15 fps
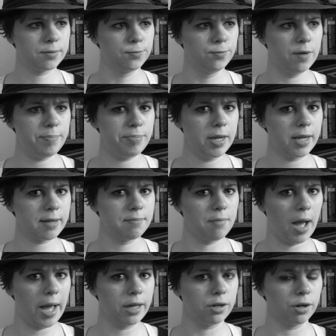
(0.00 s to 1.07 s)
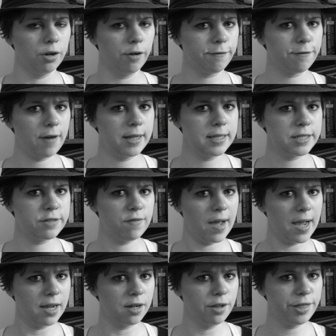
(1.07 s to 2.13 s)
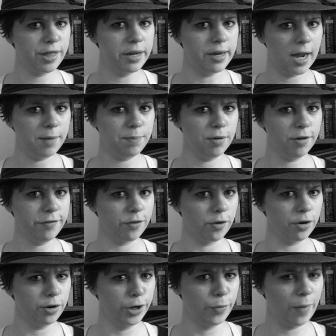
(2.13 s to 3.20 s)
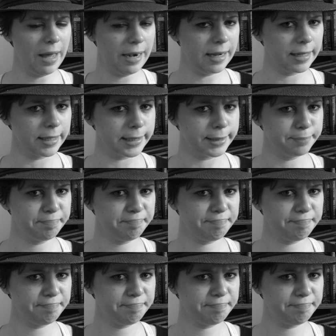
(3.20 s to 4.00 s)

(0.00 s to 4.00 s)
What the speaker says: ripping my girlfriend's veil the night before her wedding.